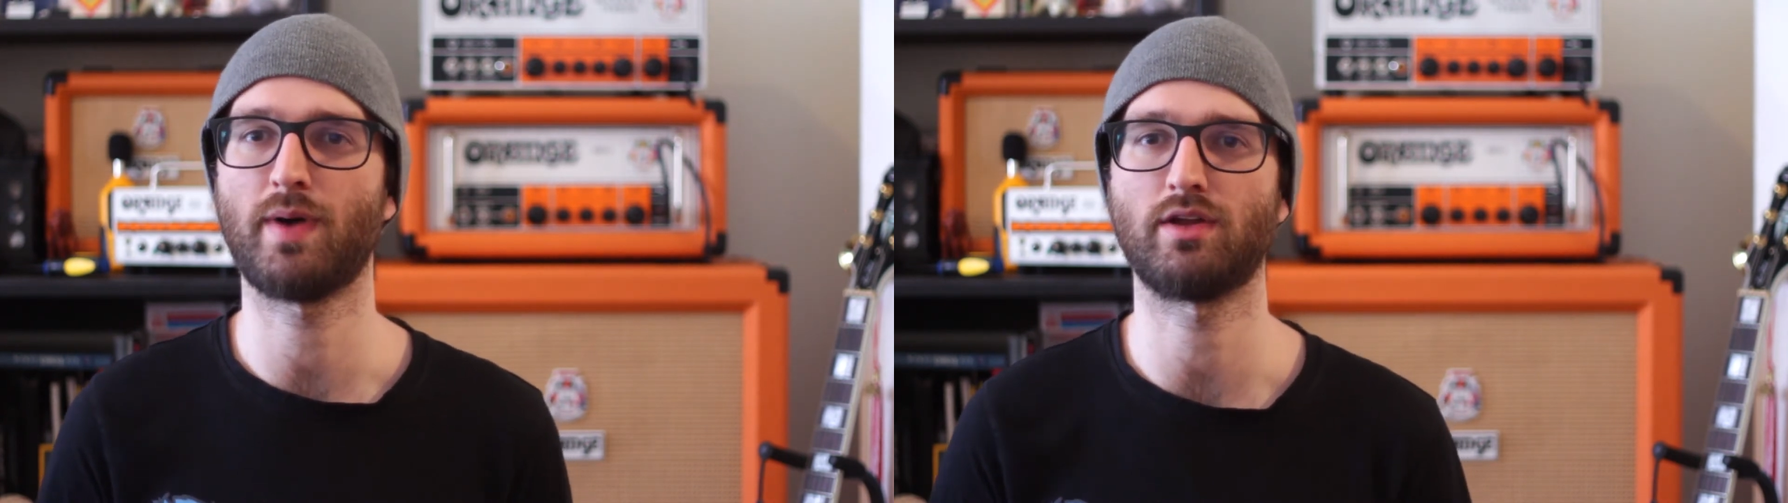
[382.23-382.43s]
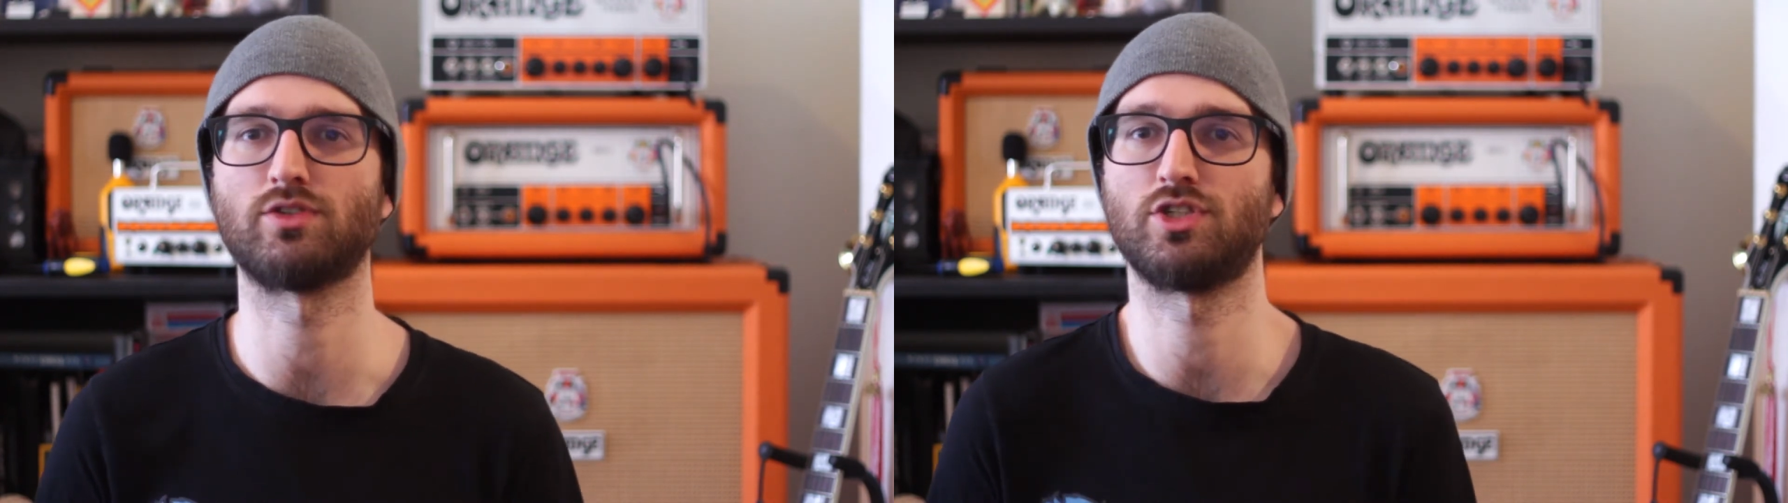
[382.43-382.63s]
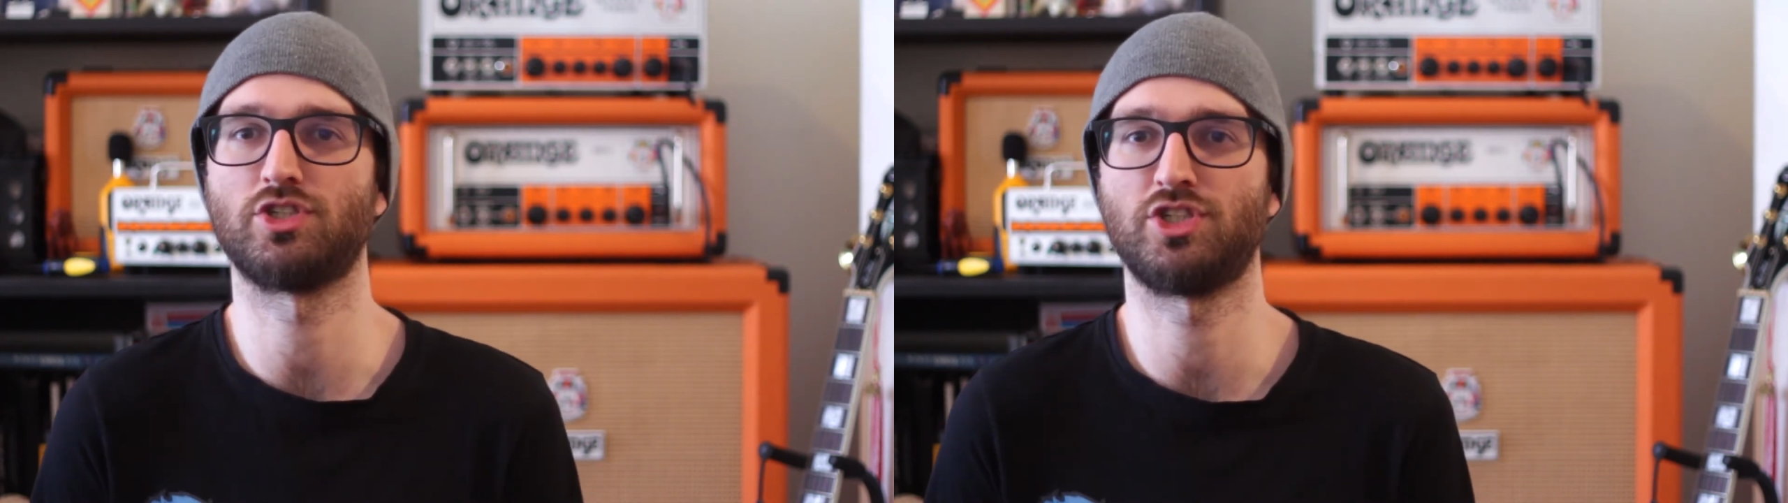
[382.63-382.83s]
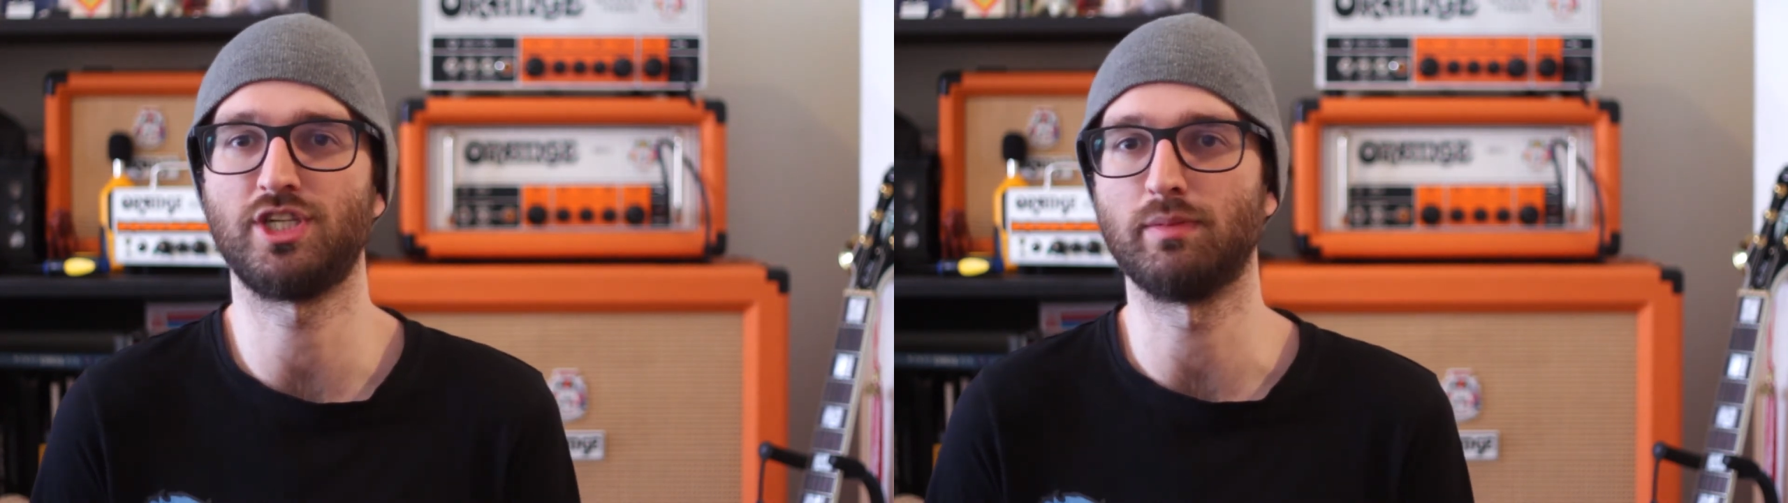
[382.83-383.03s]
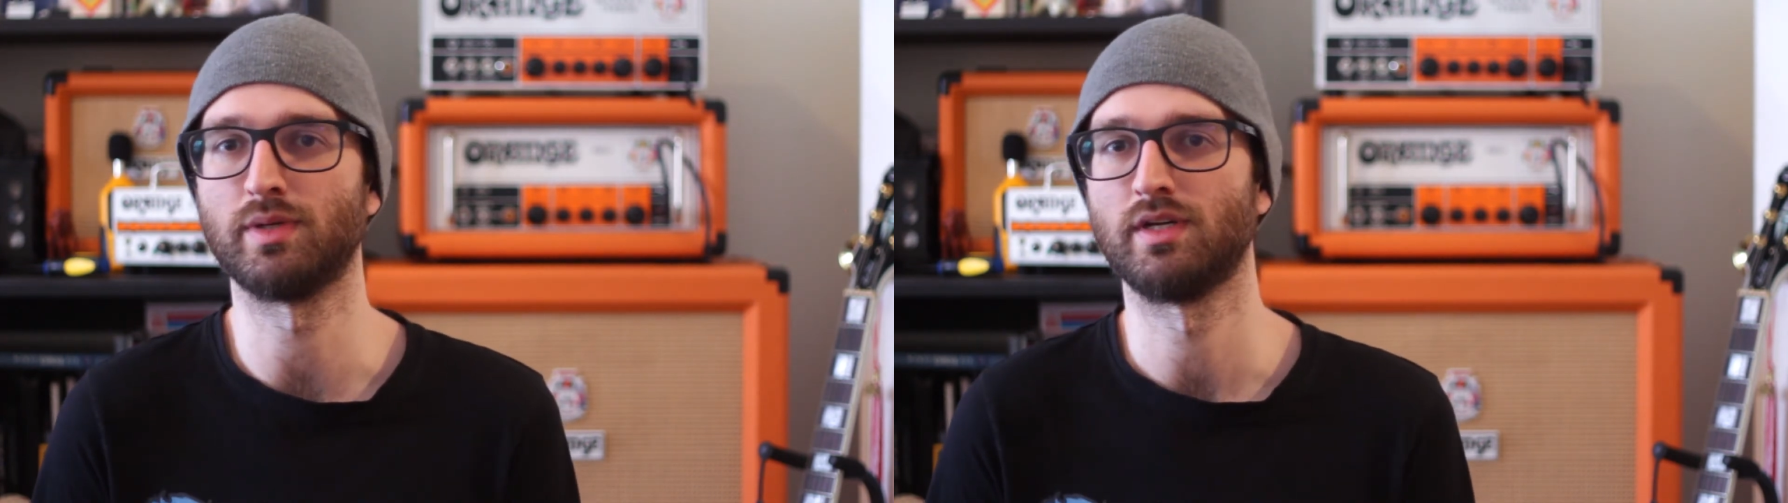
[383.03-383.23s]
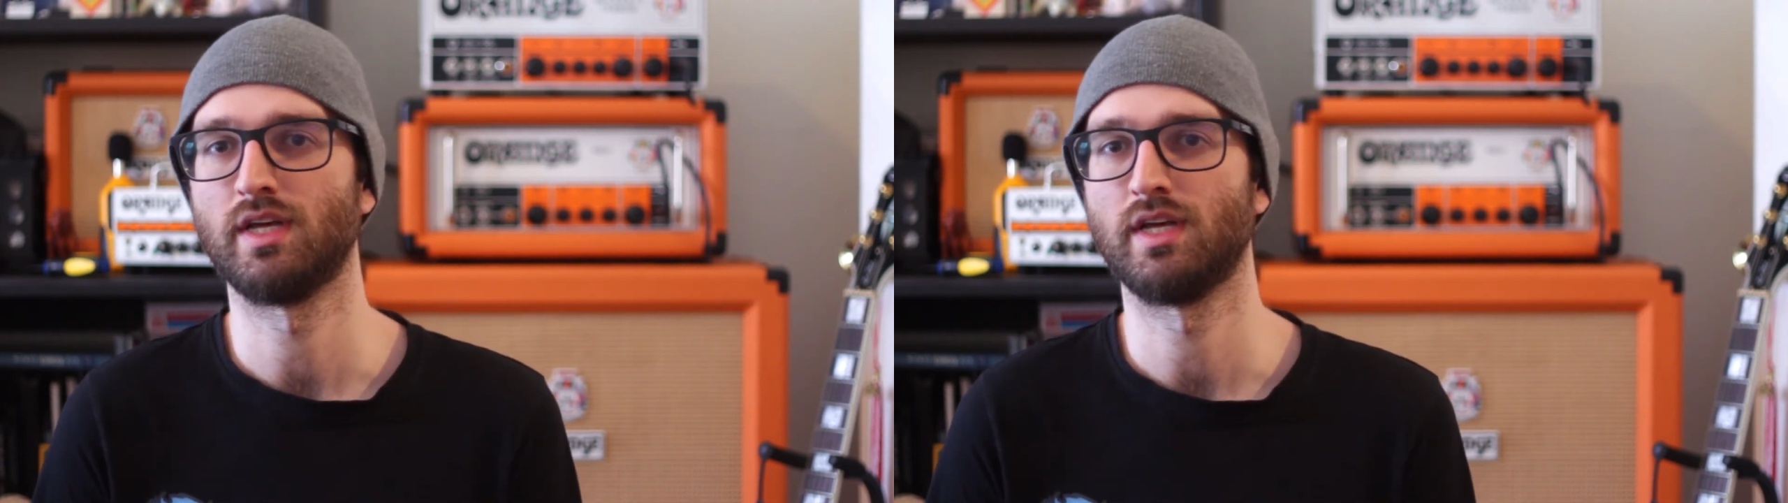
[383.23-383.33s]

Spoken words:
pedals are just cheap.